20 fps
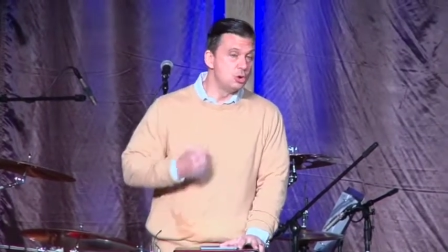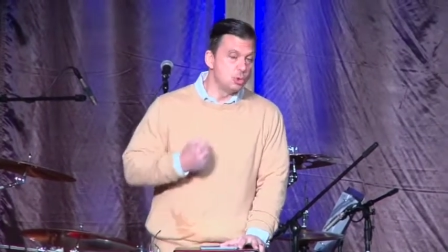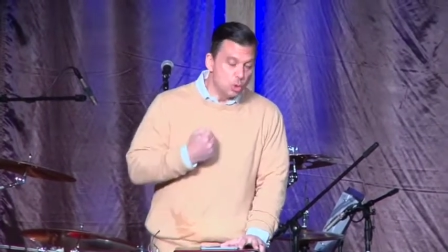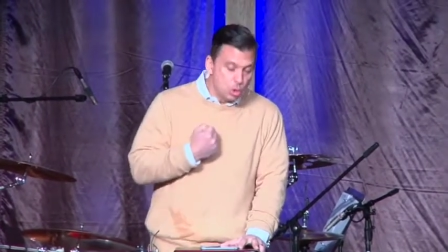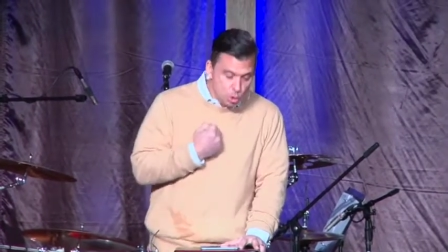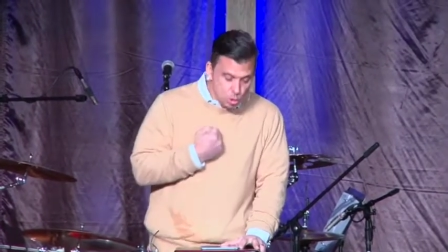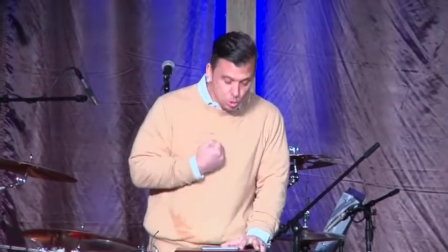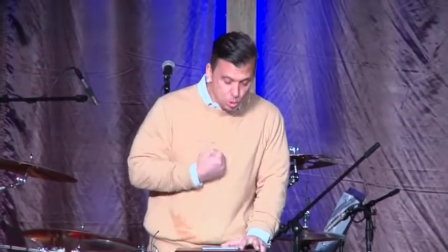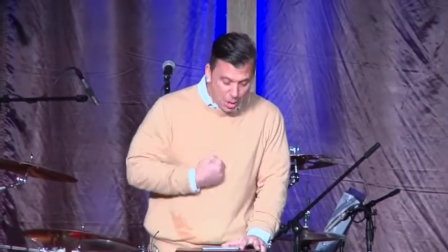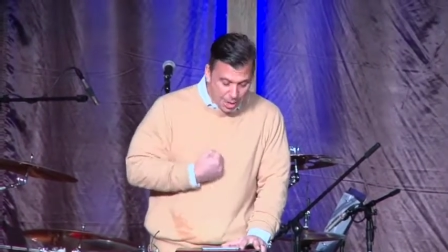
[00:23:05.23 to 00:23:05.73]

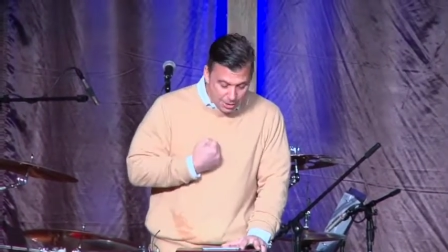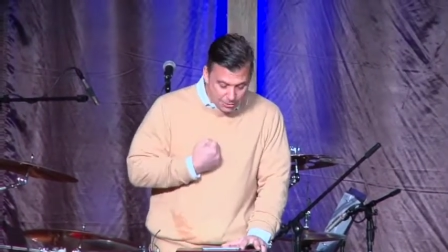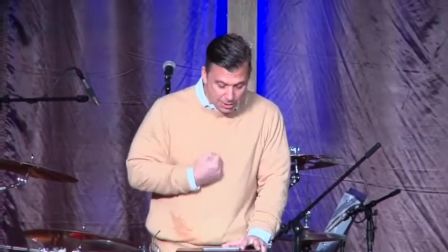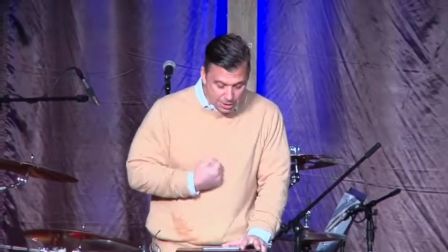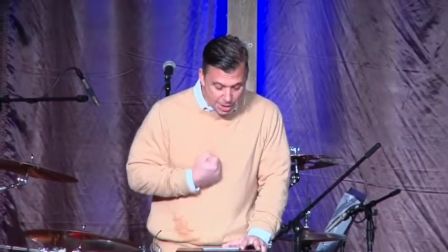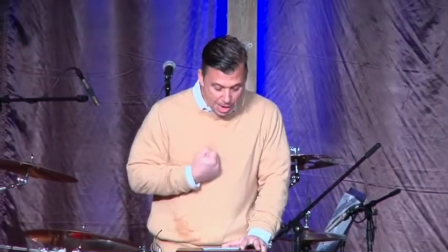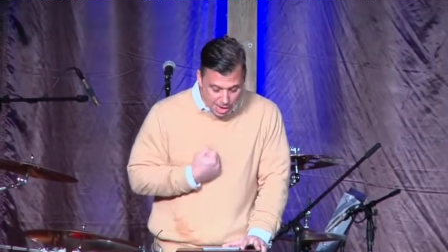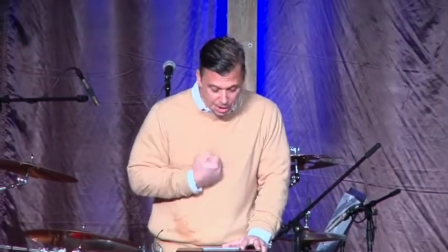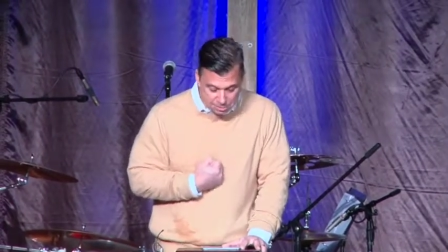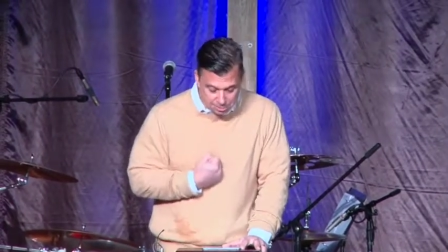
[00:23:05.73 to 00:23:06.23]
who had the
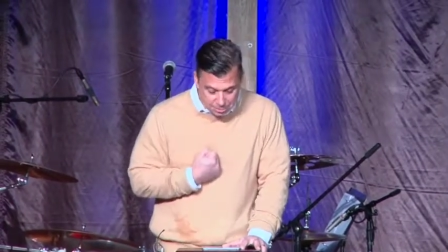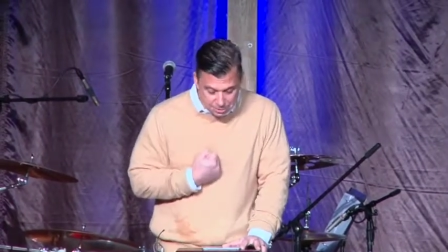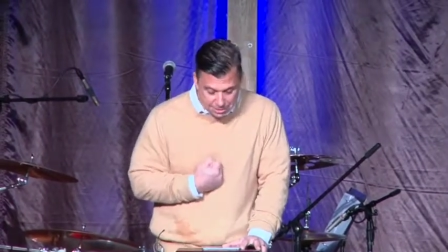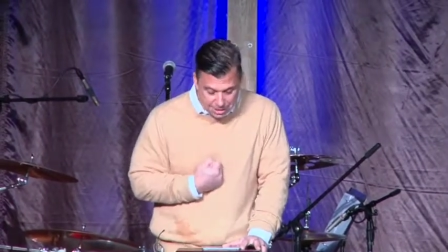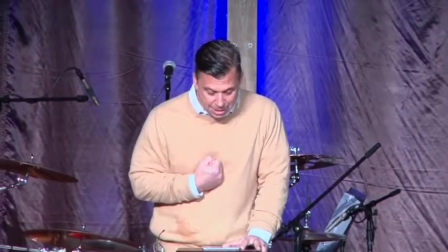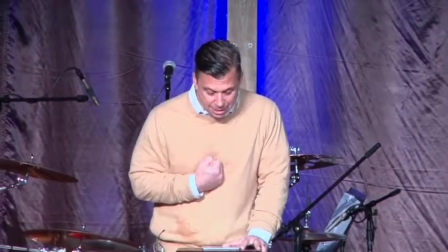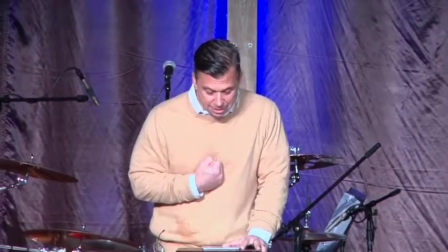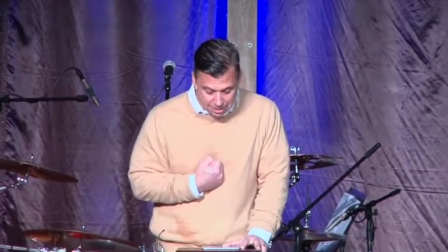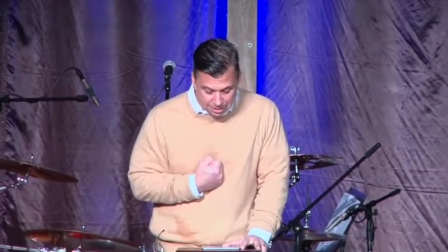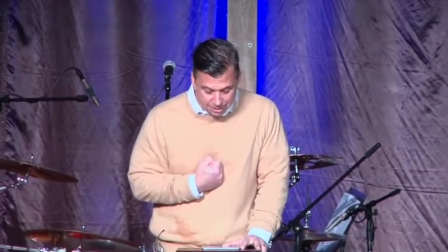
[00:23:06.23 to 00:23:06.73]
gospel
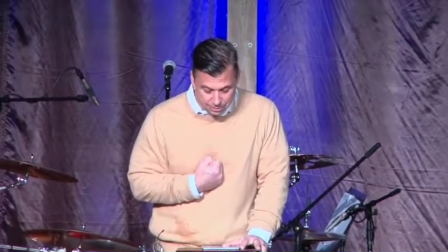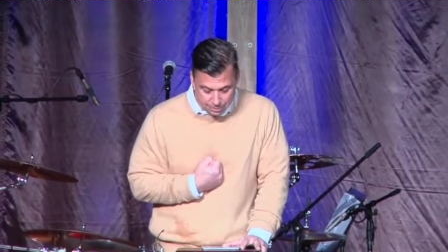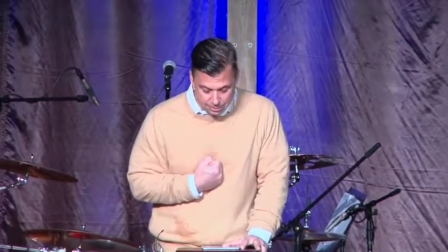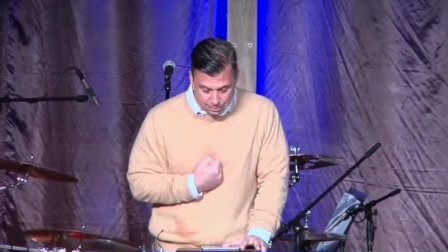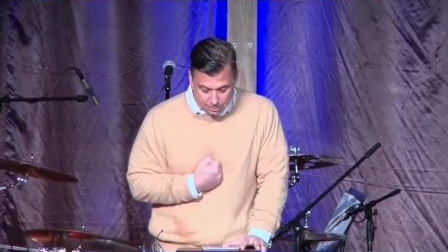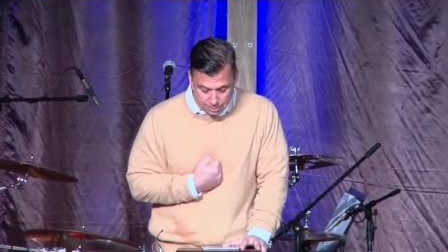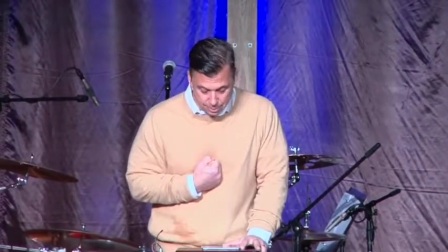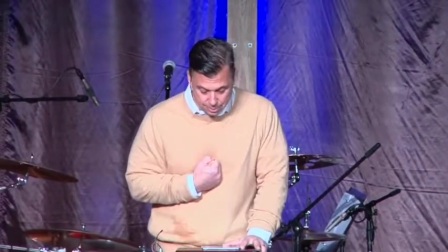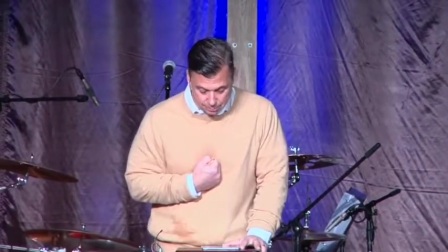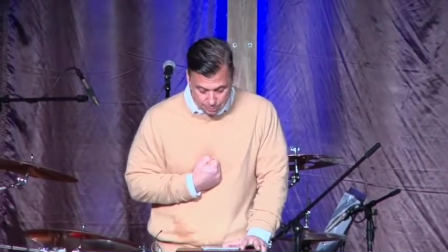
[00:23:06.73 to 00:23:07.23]
down in them,
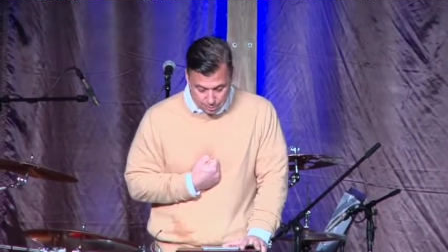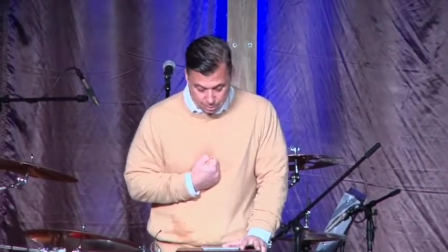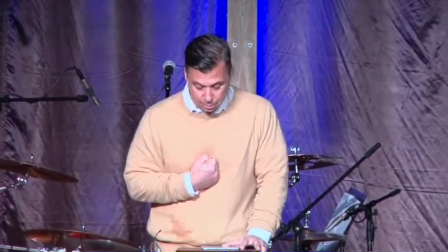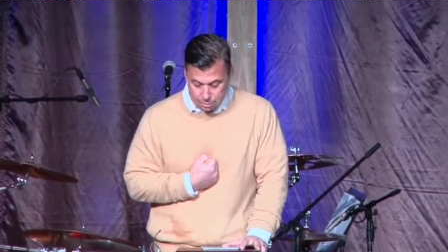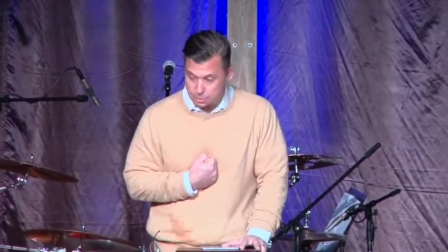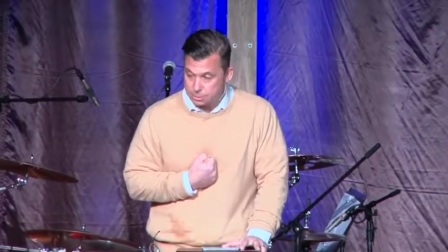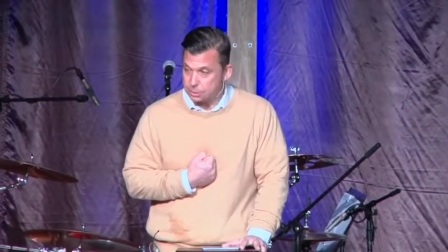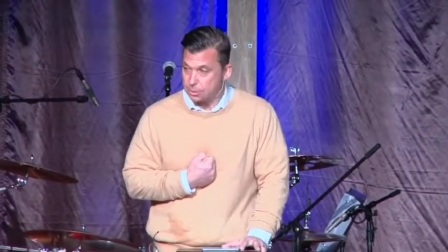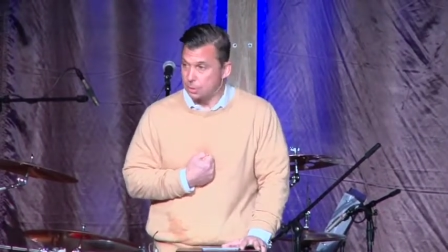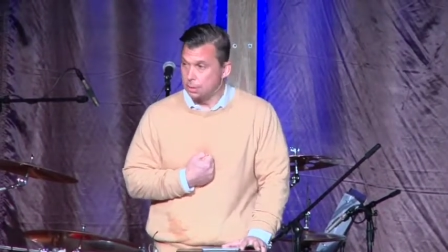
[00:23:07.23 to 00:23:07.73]
and
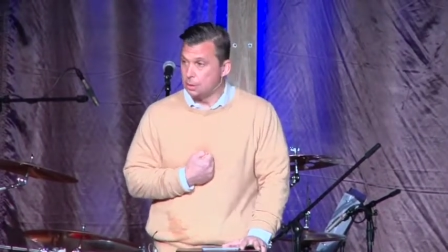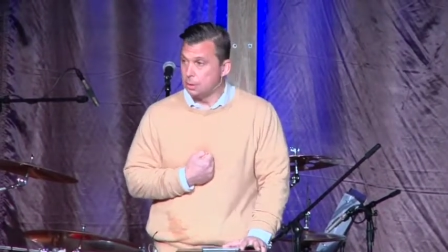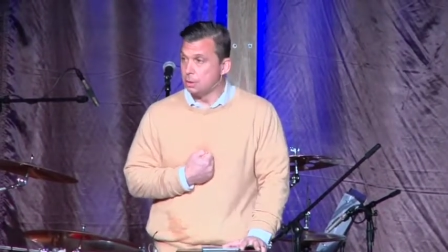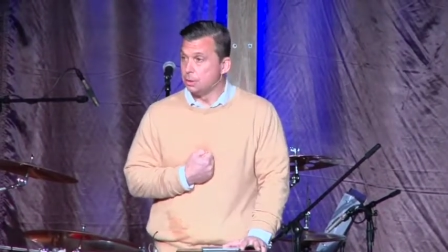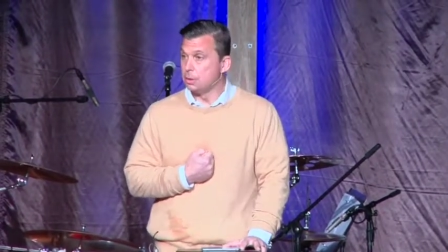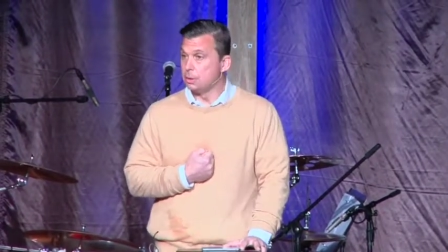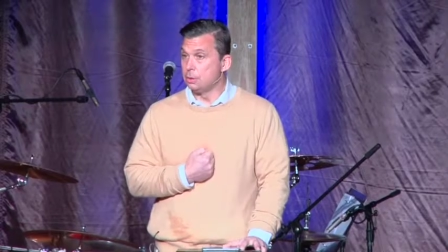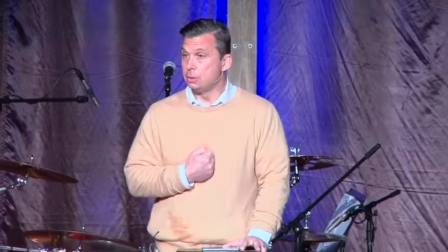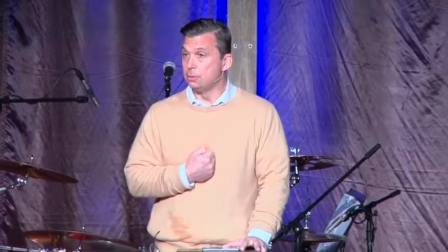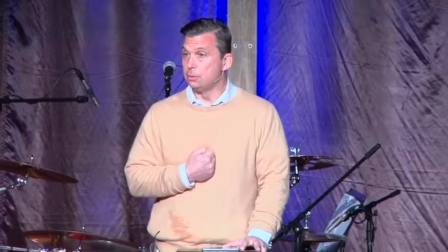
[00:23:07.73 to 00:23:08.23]
those
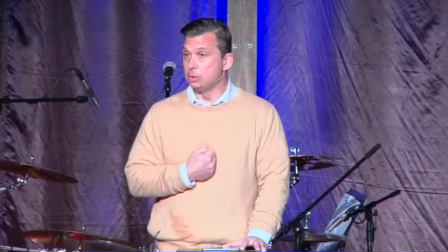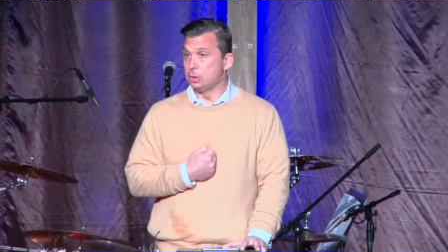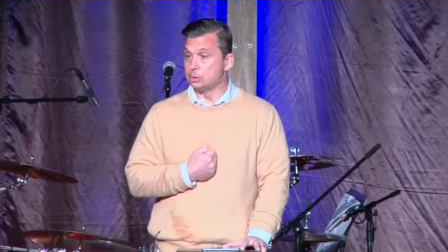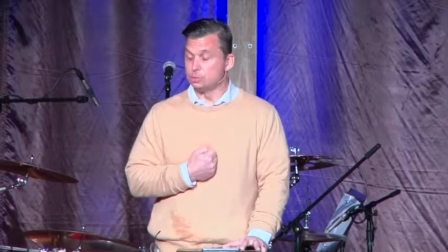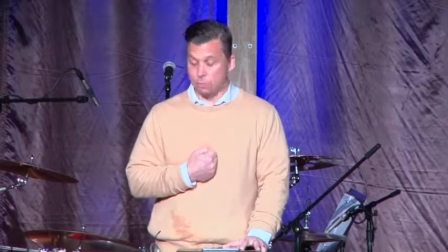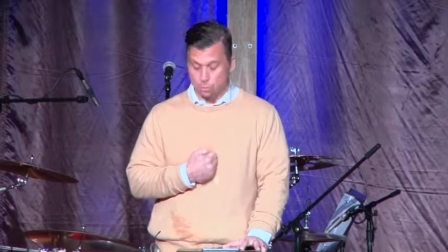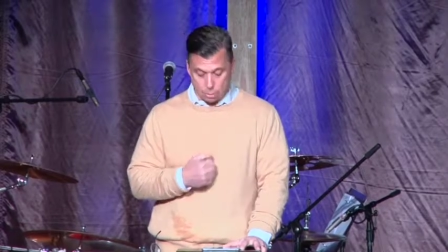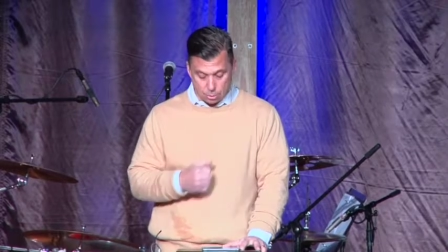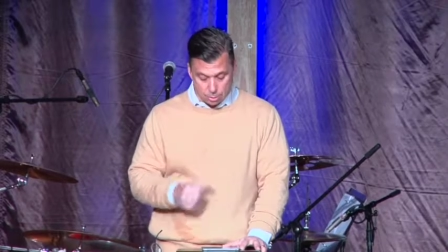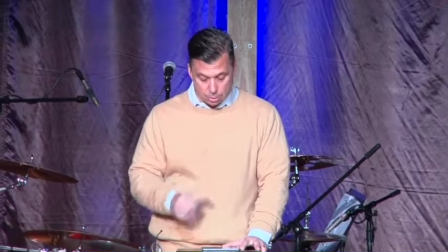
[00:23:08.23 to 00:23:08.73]
who just were
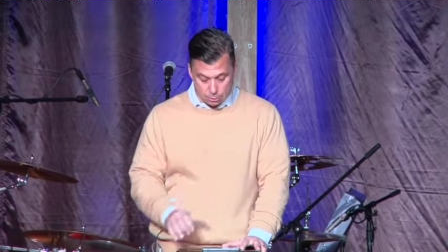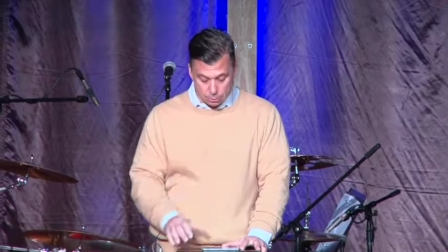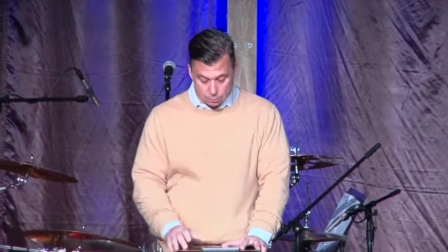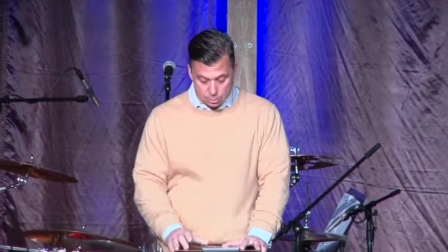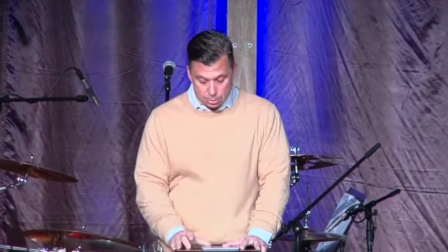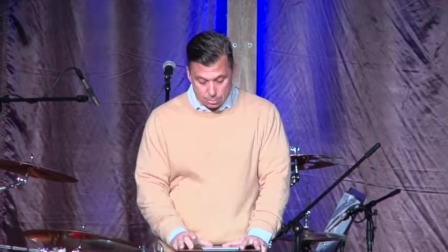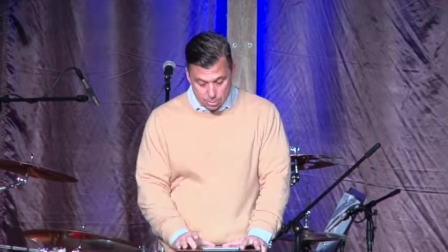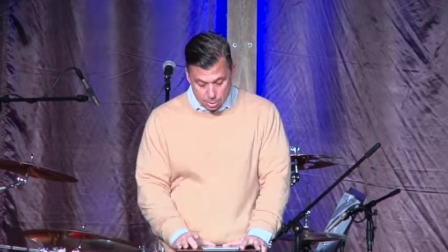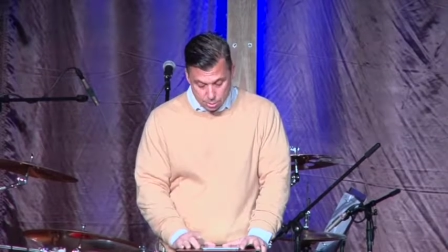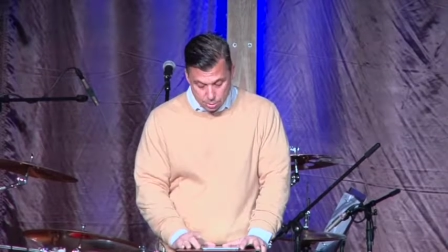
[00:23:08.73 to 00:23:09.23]
going through the
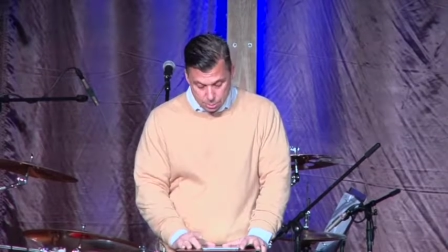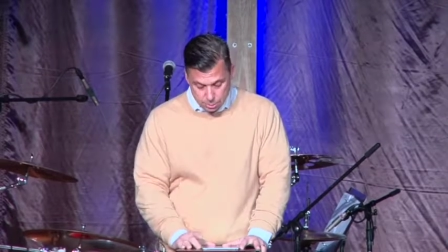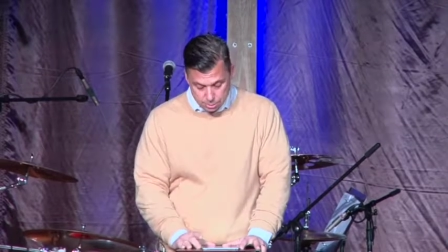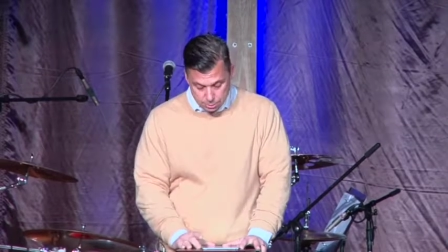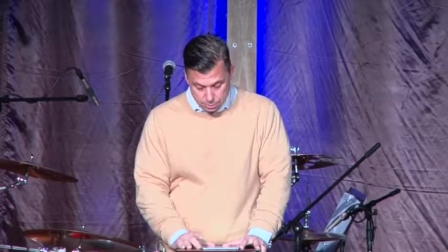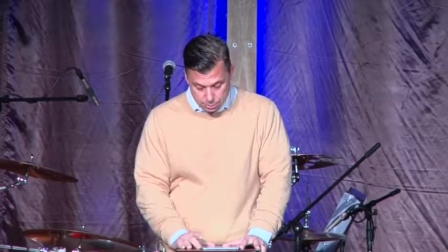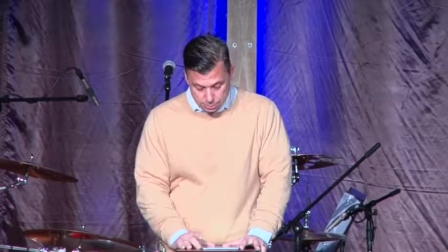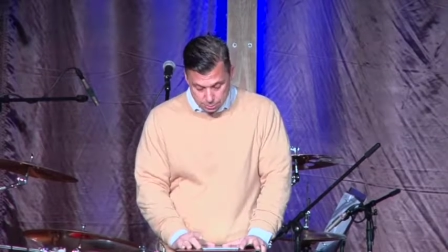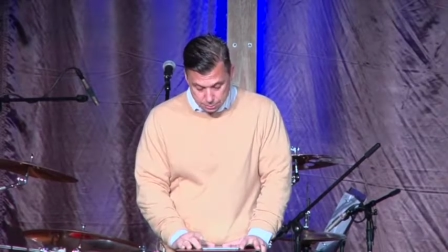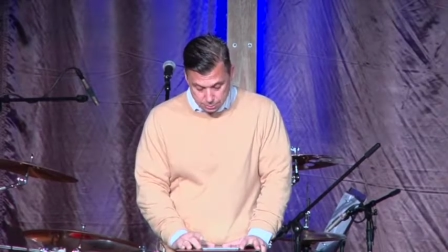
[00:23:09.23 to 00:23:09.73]

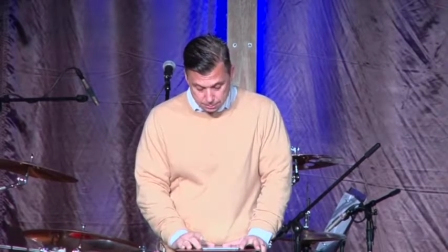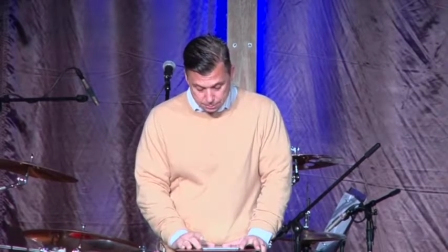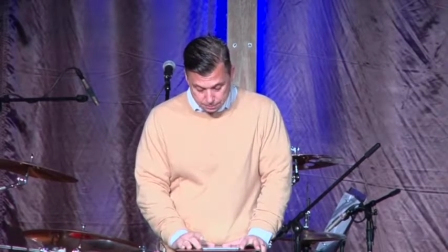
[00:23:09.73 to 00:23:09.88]
motions.